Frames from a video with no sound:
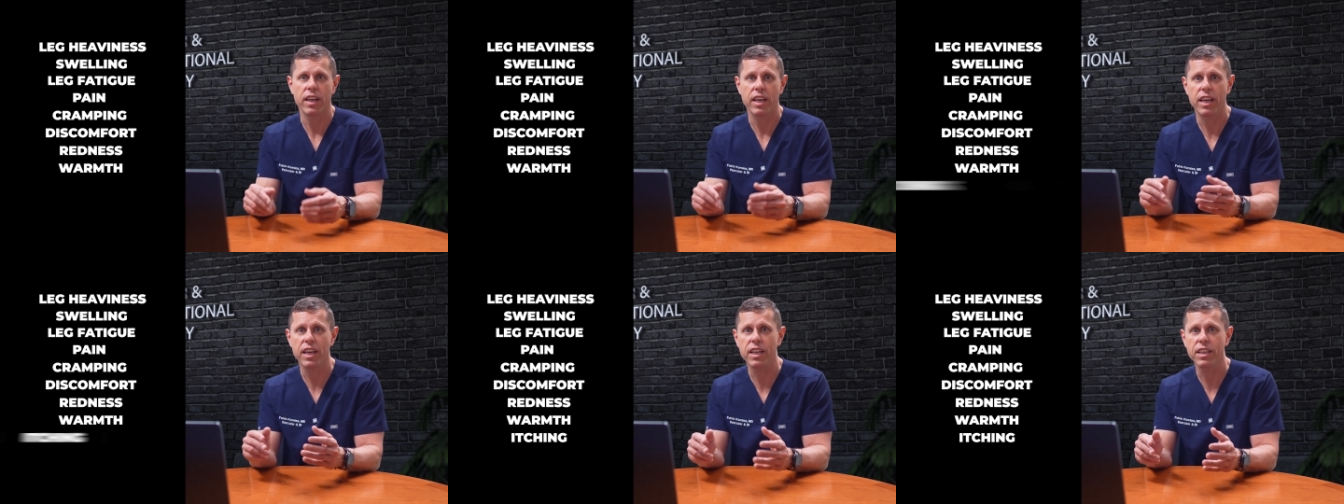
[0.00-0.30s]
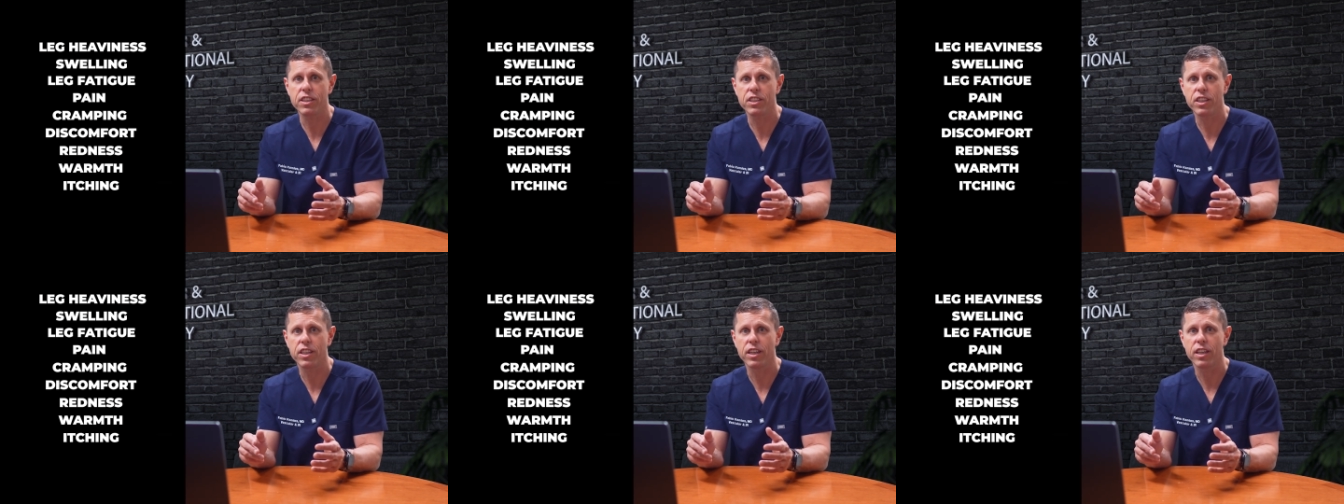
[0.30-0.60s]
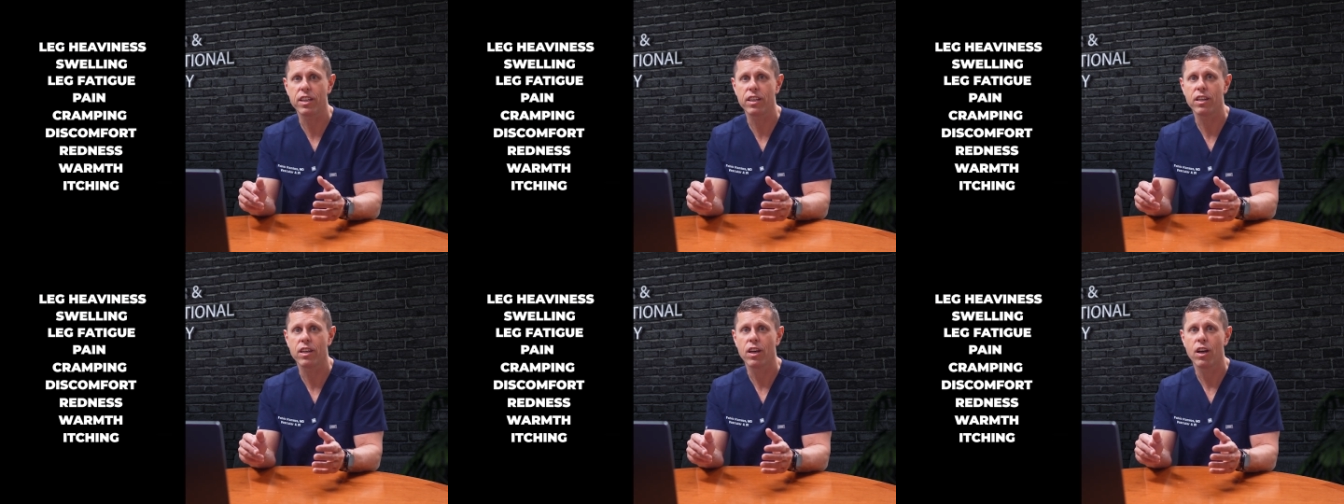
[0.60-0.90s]

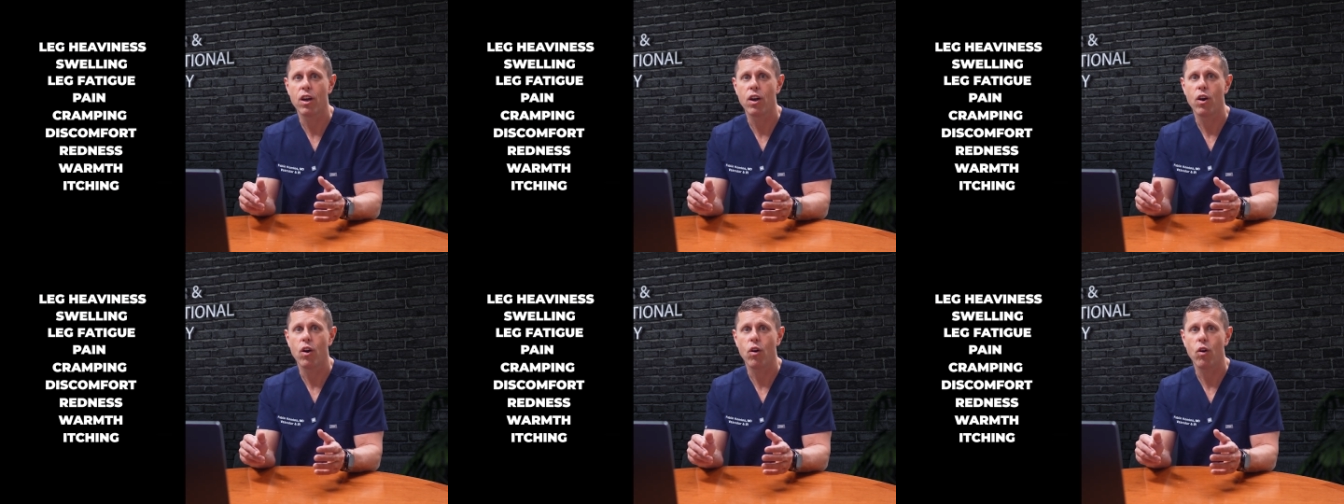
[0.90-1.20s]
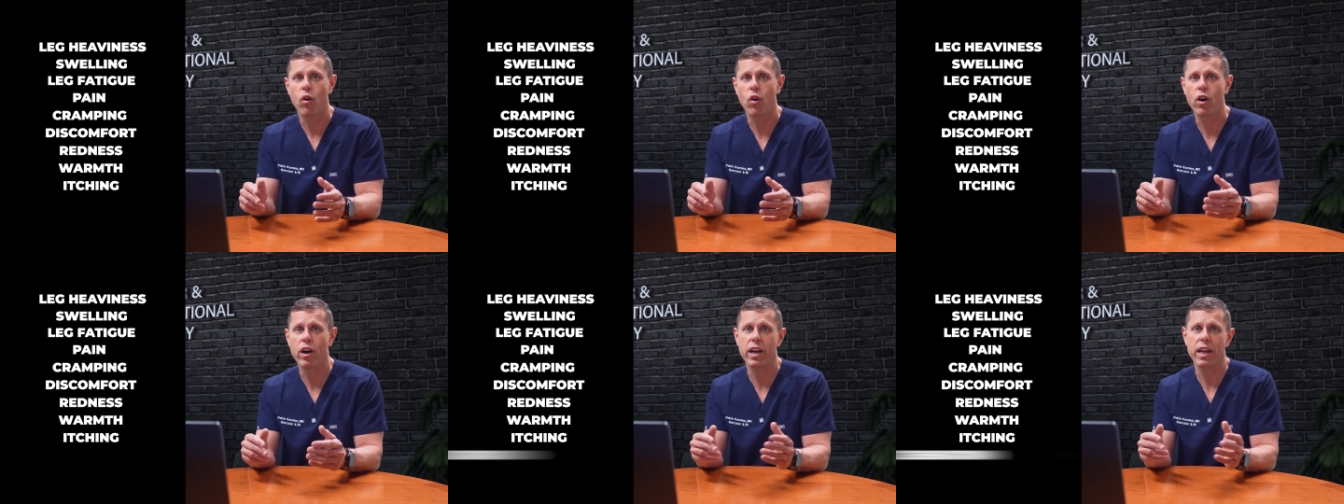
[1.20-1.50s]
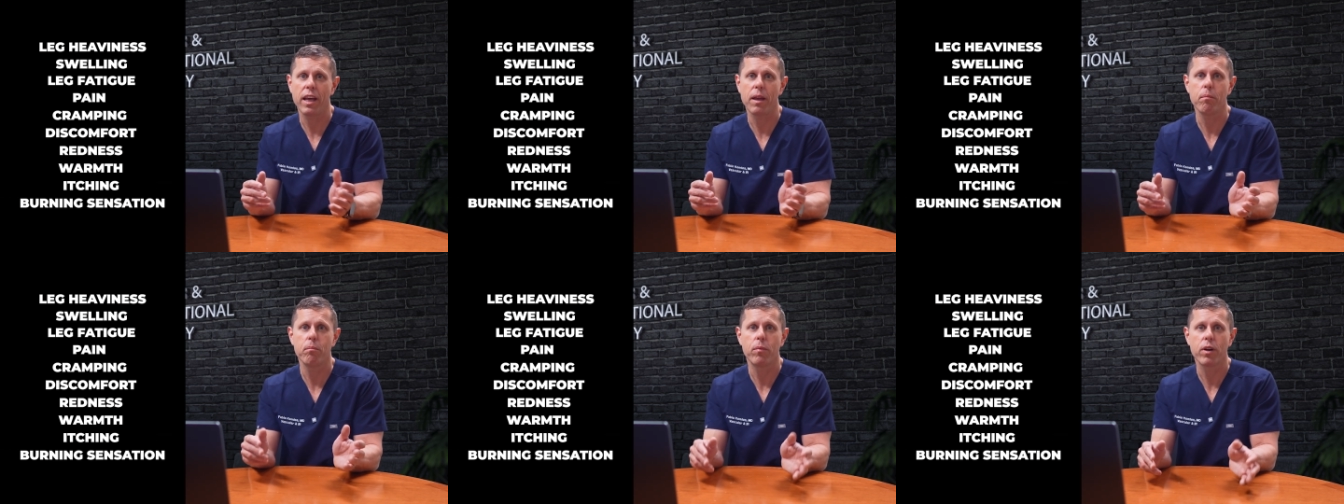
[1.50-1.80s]
itching, or
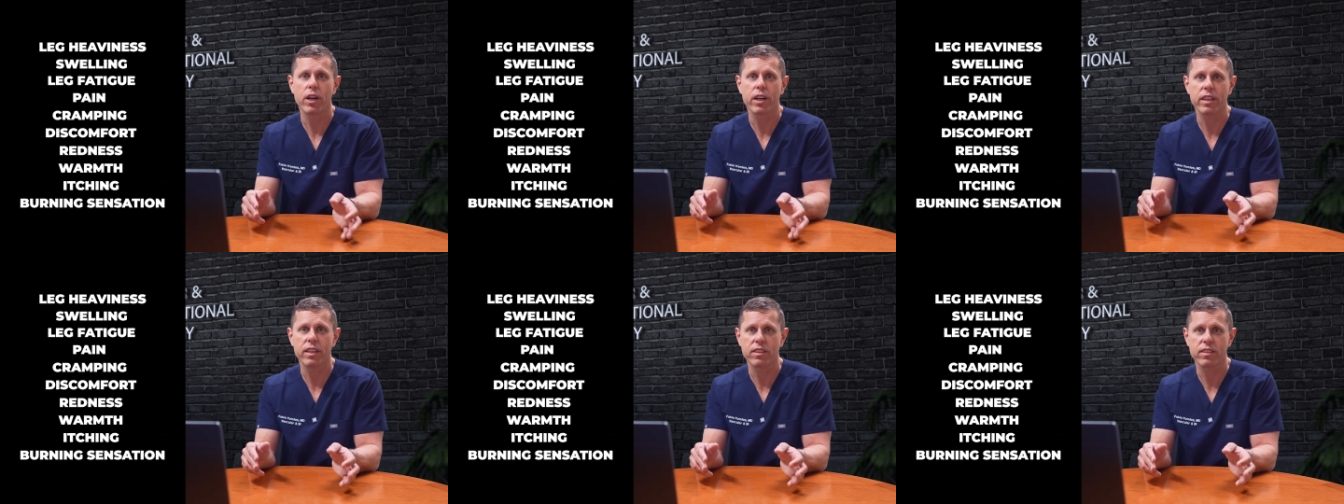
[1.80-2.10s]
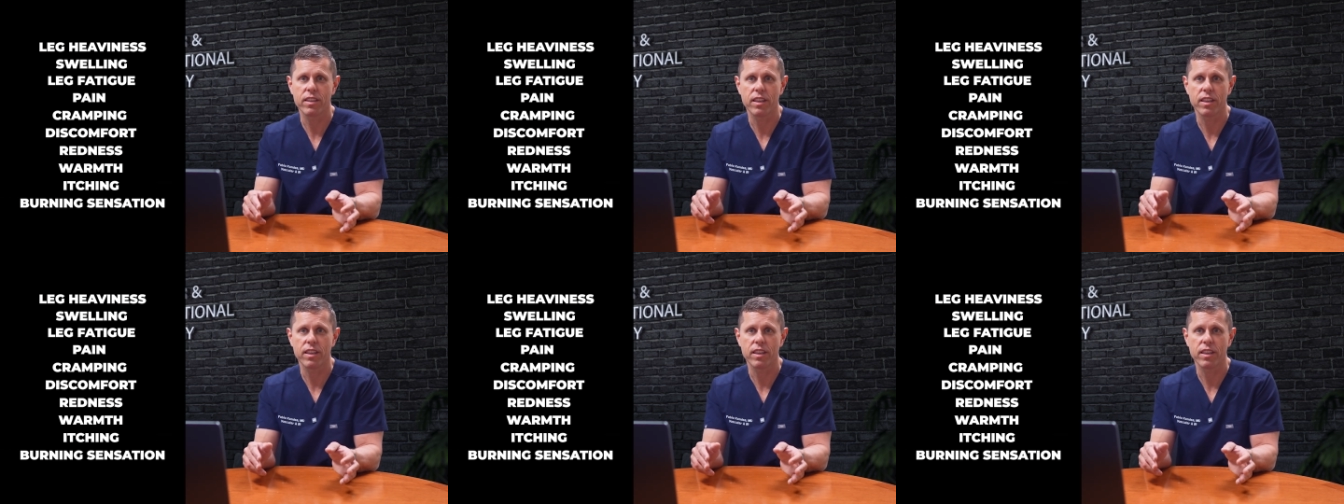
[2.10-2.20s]
a burning